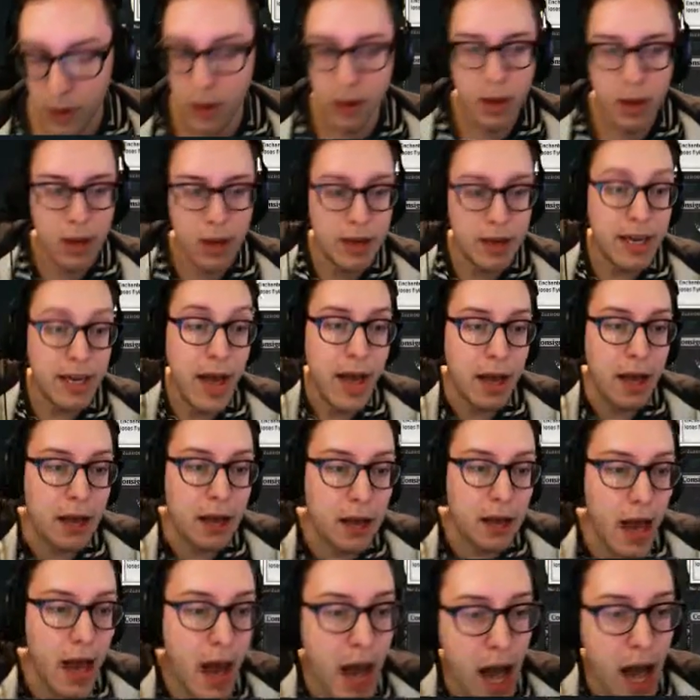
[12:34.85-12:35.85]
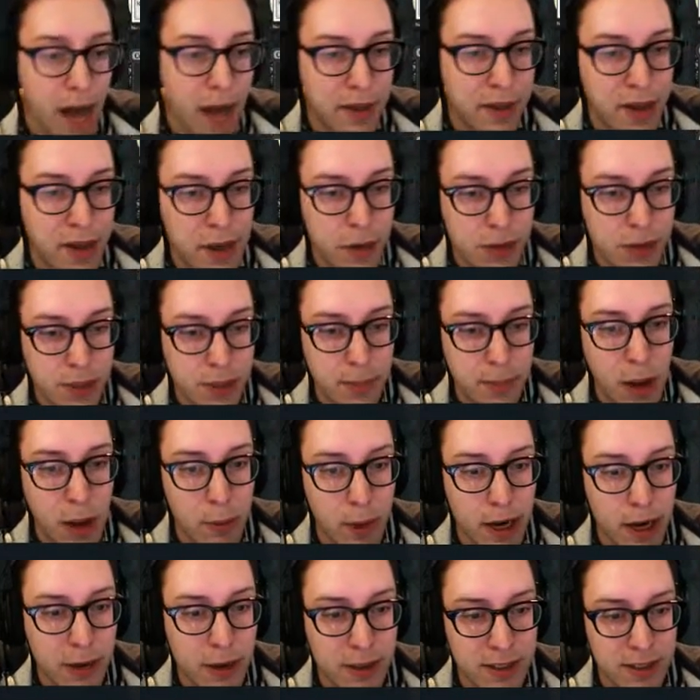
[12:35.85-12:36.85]
Yeah, I think
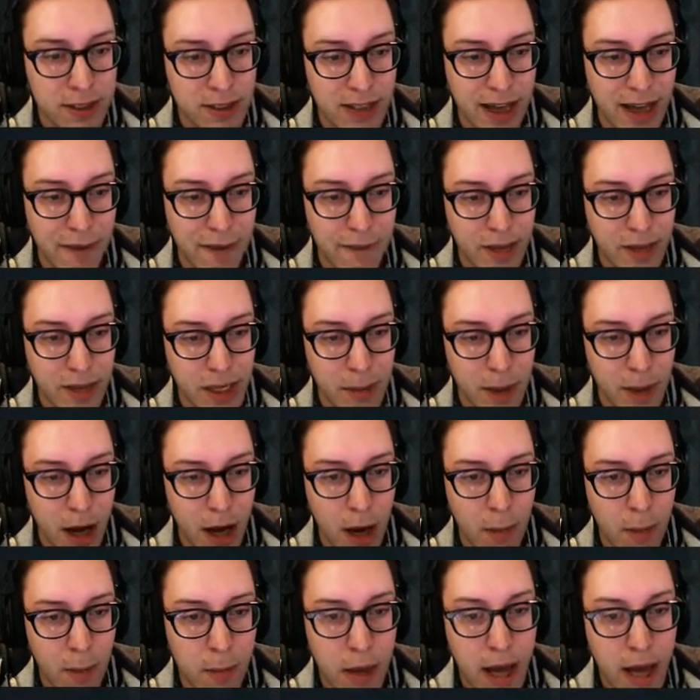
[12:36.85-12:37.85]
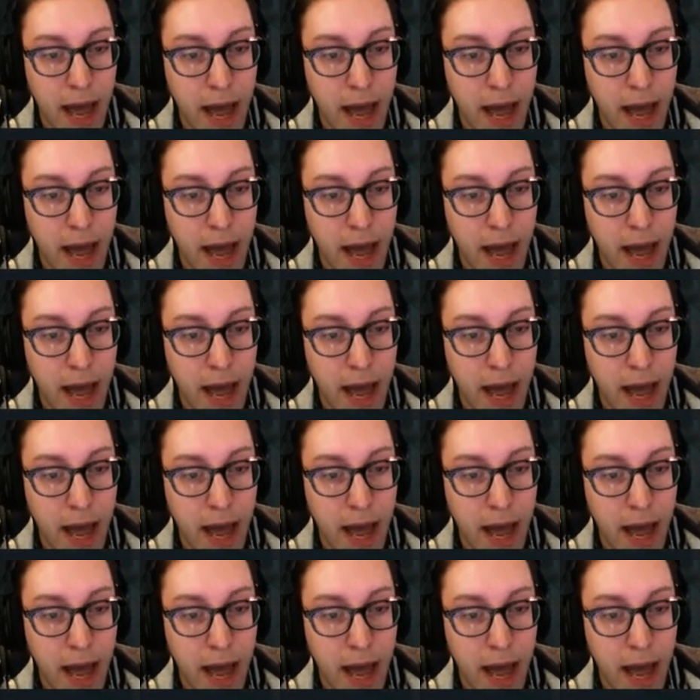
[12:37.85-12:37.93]
Spellbreaker is definitely a bomb.